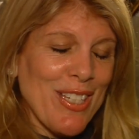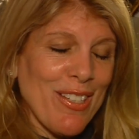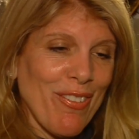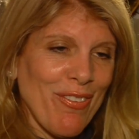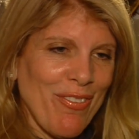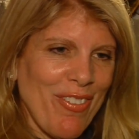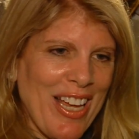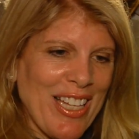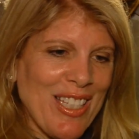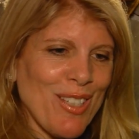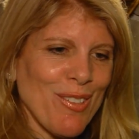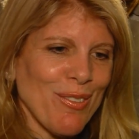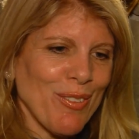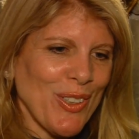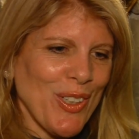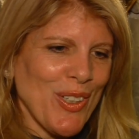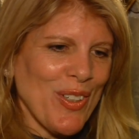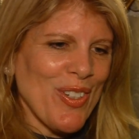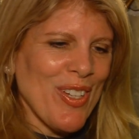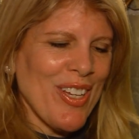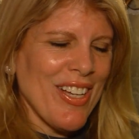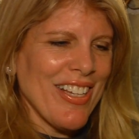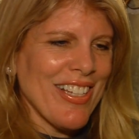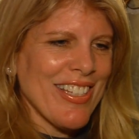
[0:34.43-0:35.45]

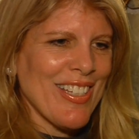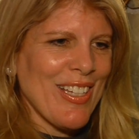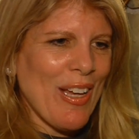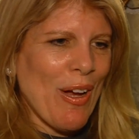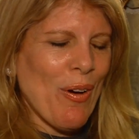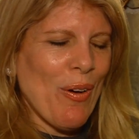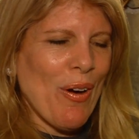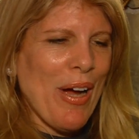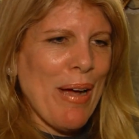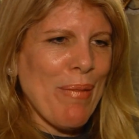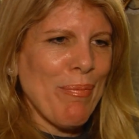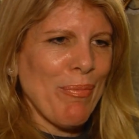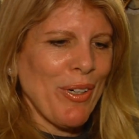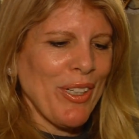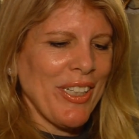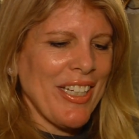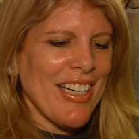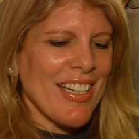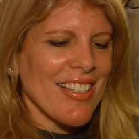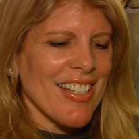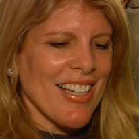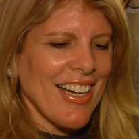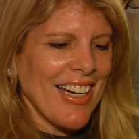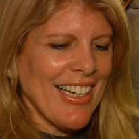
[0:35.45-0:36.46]
festival. So I'm really
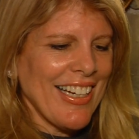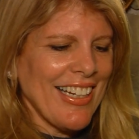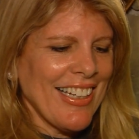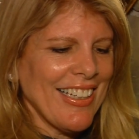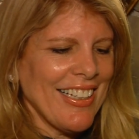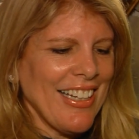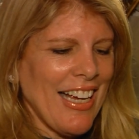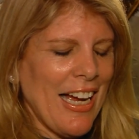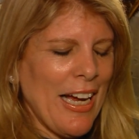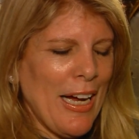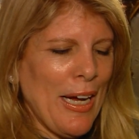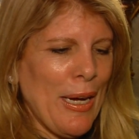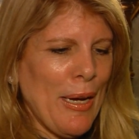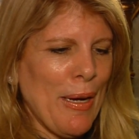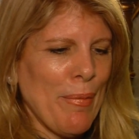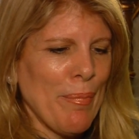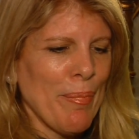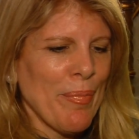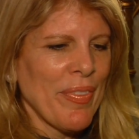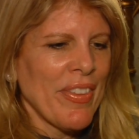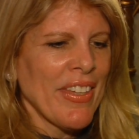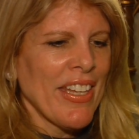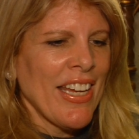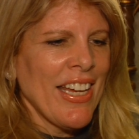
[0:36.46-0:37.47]
excited.
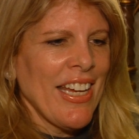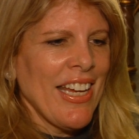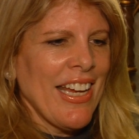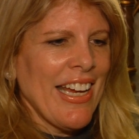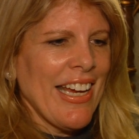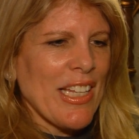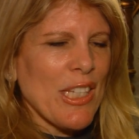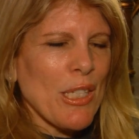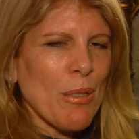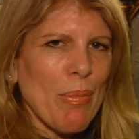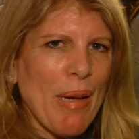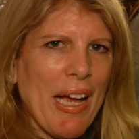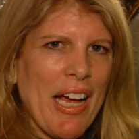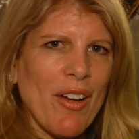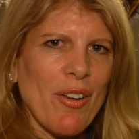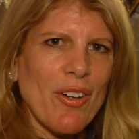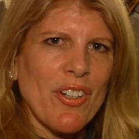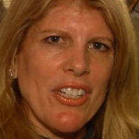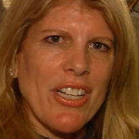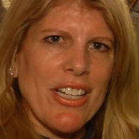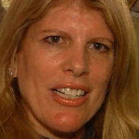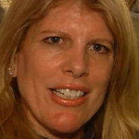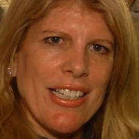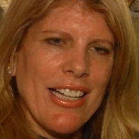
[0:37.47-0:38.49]
Um, it's
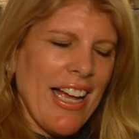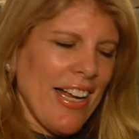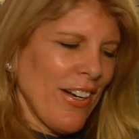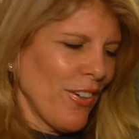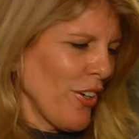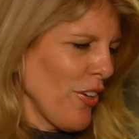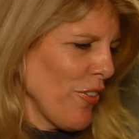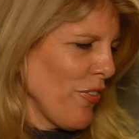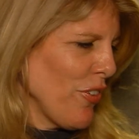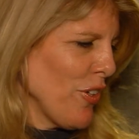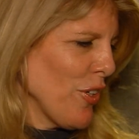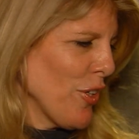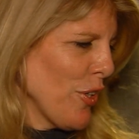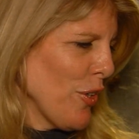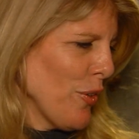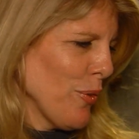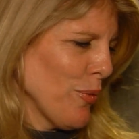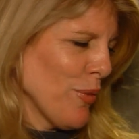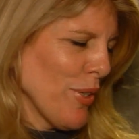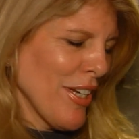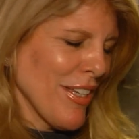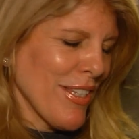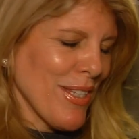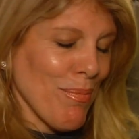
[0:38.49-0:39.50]
about I don't know if you know
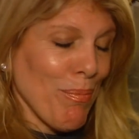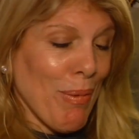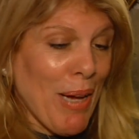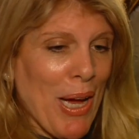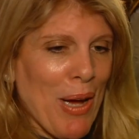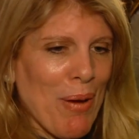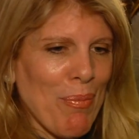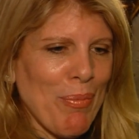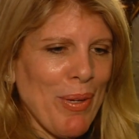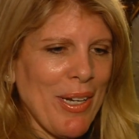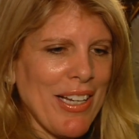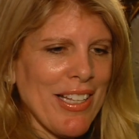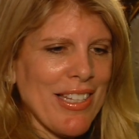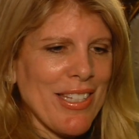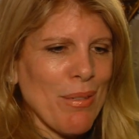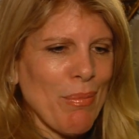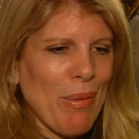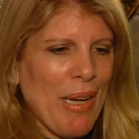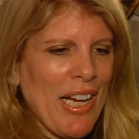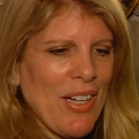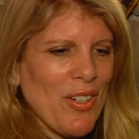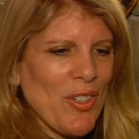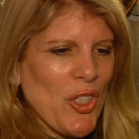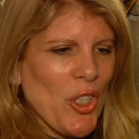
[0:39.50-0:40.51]
what it's about, but it's
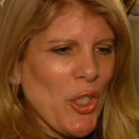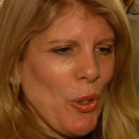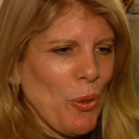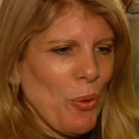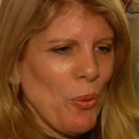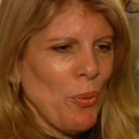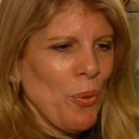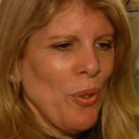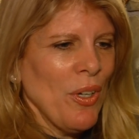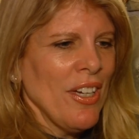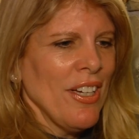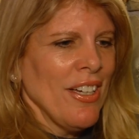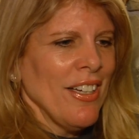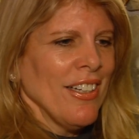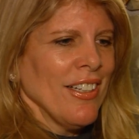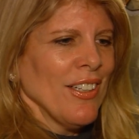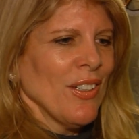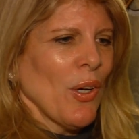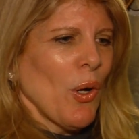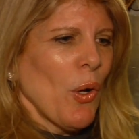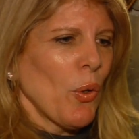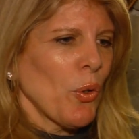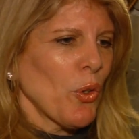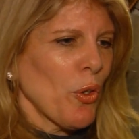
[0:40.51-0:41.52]
about two
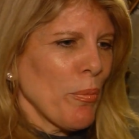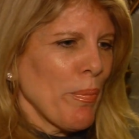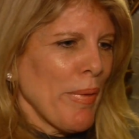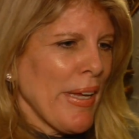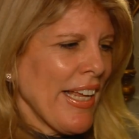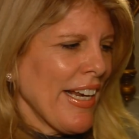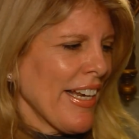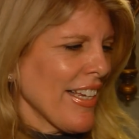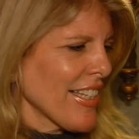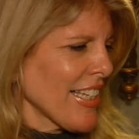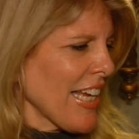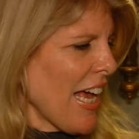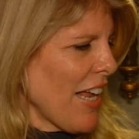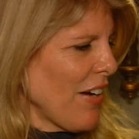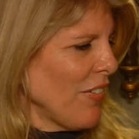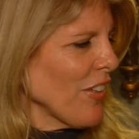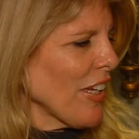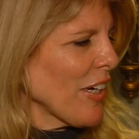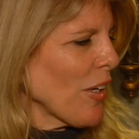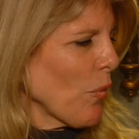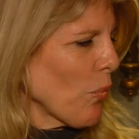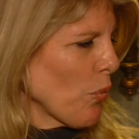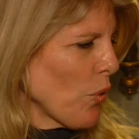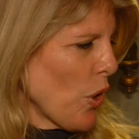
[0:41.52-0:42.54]
older men. It's kind of
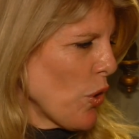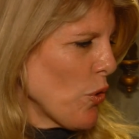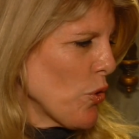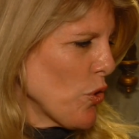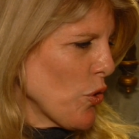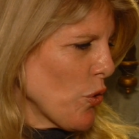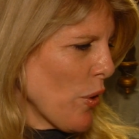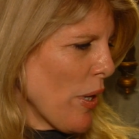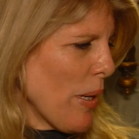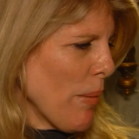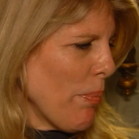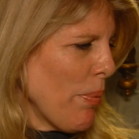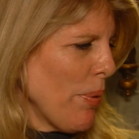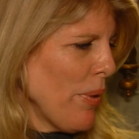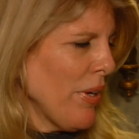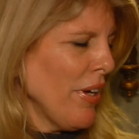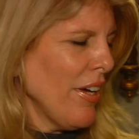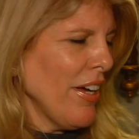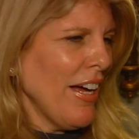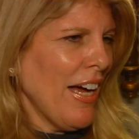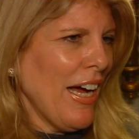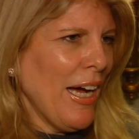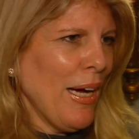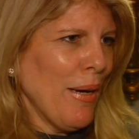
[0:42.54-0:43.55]
like a road trip
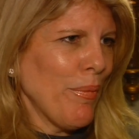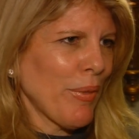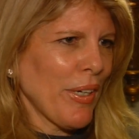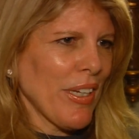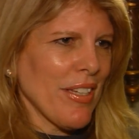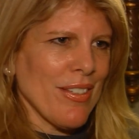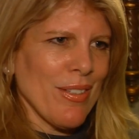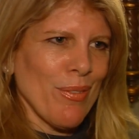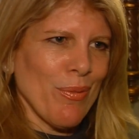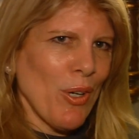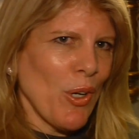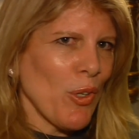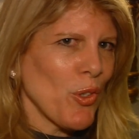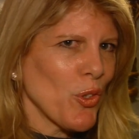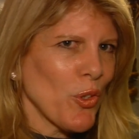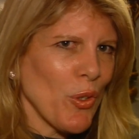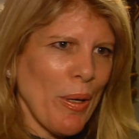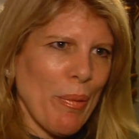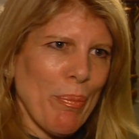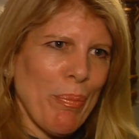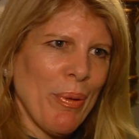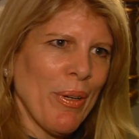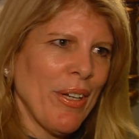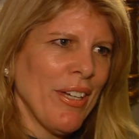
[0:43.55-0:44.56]
because um, the road
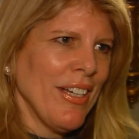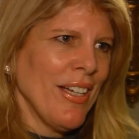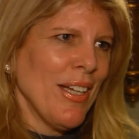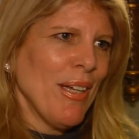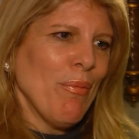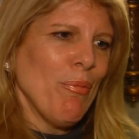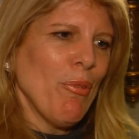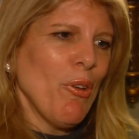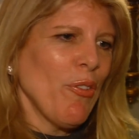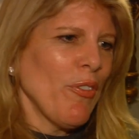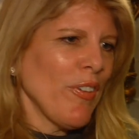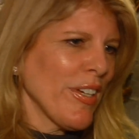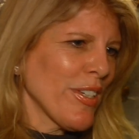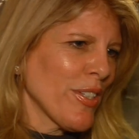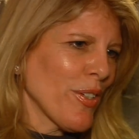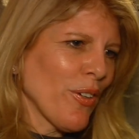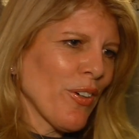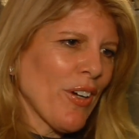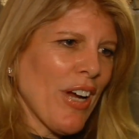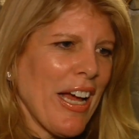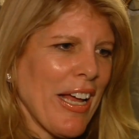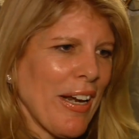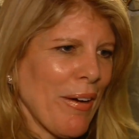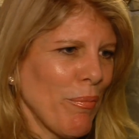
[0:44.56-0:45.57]
trip movies
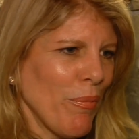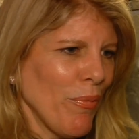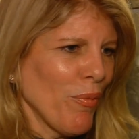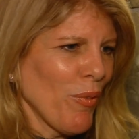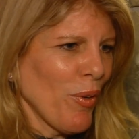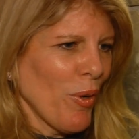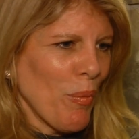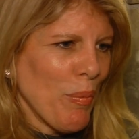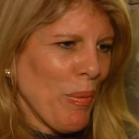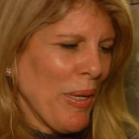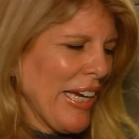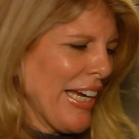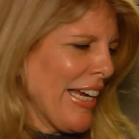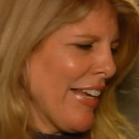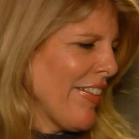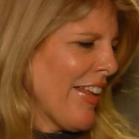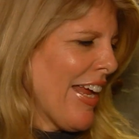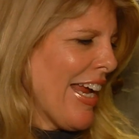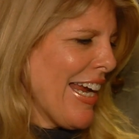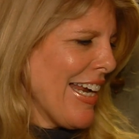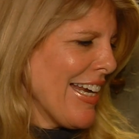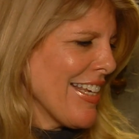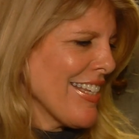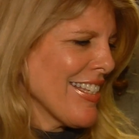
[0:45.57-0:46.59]
are kind of were big in the
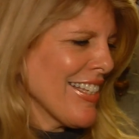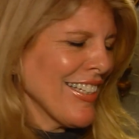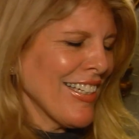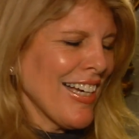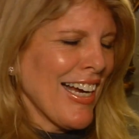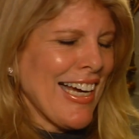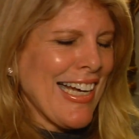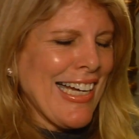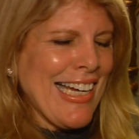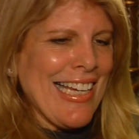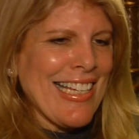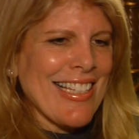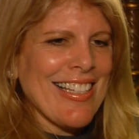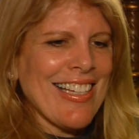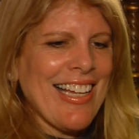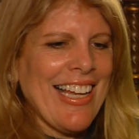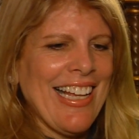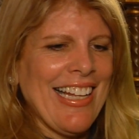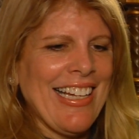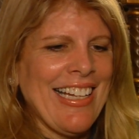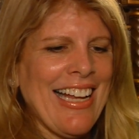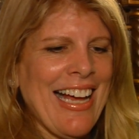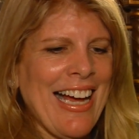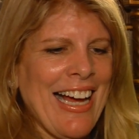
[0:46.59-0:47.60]
80s and 90s,
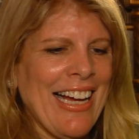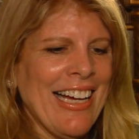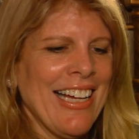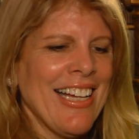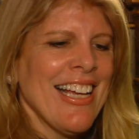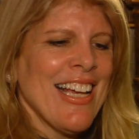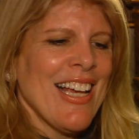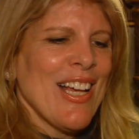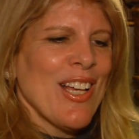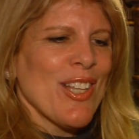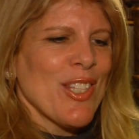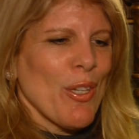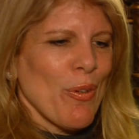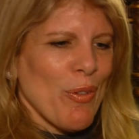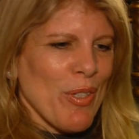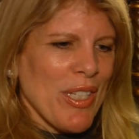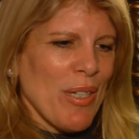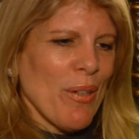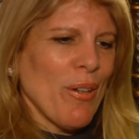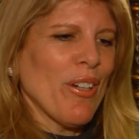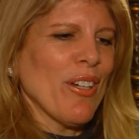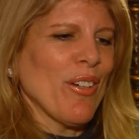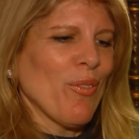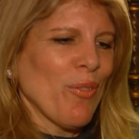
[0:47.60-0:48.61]
and uh, so it's
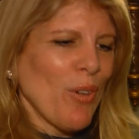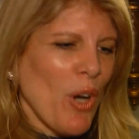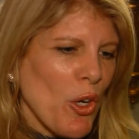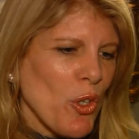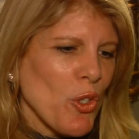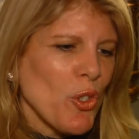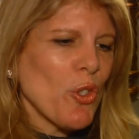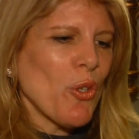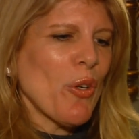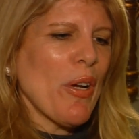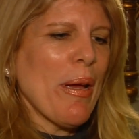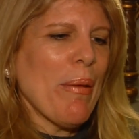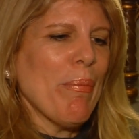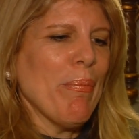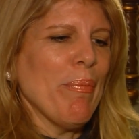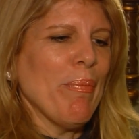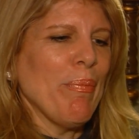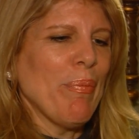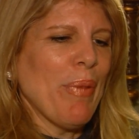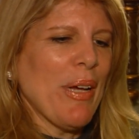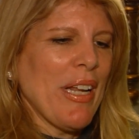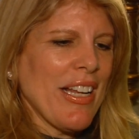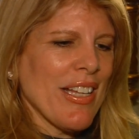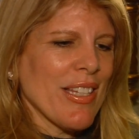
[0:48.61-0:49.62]
a road trip,
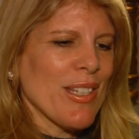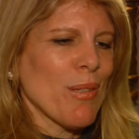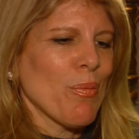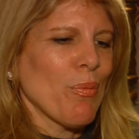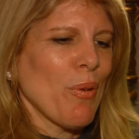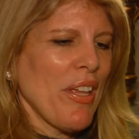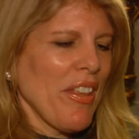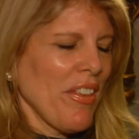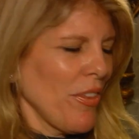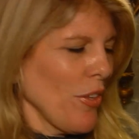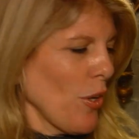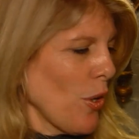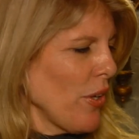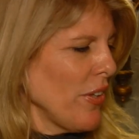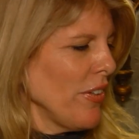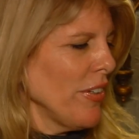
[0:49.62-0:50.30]
but it's with